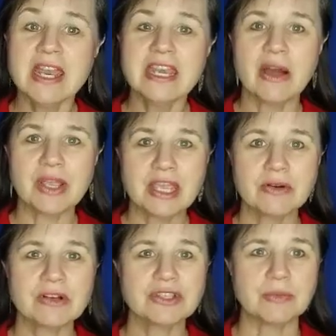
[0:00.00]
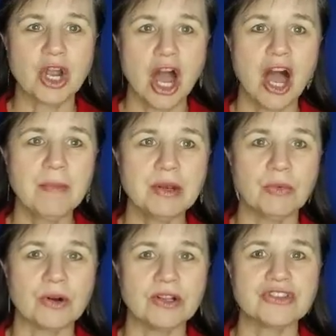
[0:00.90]
Now, here are some
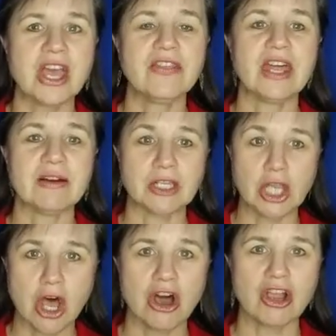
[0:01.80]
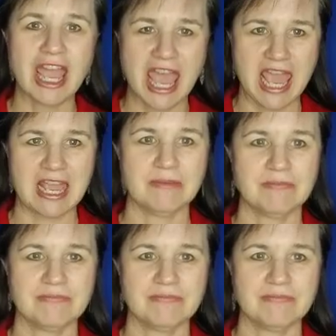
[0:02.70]
common words that have a long A.